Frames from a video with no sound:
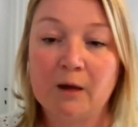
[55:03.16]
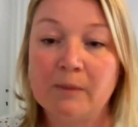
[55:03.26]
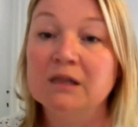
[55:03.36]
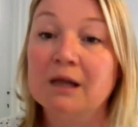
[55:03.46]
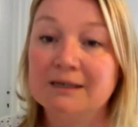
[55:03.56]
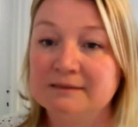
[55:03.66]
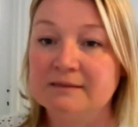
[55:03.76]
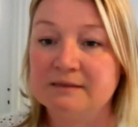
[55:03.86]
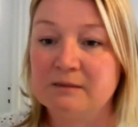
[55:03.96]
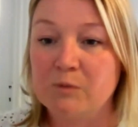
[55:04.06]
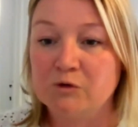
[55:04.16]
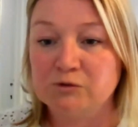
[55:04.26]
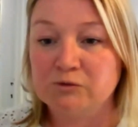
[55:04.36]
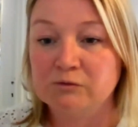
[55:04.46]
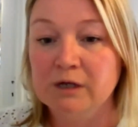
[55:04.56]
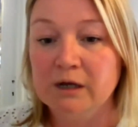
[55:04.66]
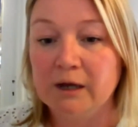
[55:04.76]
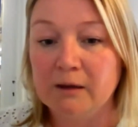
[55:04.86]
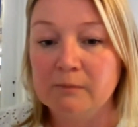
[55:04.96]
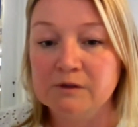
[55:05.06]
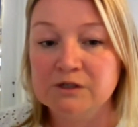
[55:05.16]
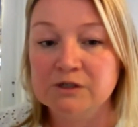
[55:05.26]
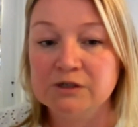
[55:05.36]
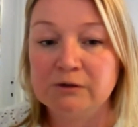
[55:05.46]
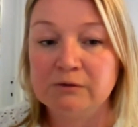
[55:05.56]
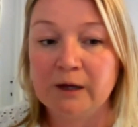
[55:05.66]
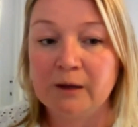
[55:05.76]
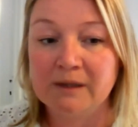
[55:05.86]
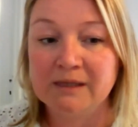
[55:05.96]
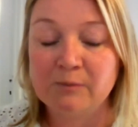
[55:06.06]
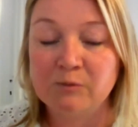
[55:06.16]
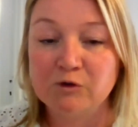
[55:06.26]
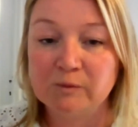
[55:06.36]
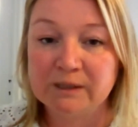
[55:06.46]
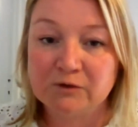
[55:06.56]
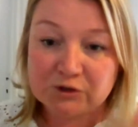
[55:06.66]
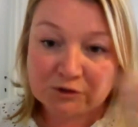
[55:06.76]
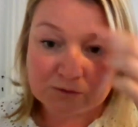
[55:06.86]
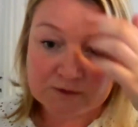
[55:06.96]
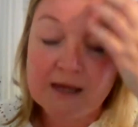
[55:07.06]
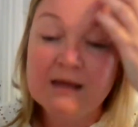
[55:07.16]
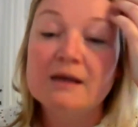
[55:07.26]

a licensing model to enable you with those tools.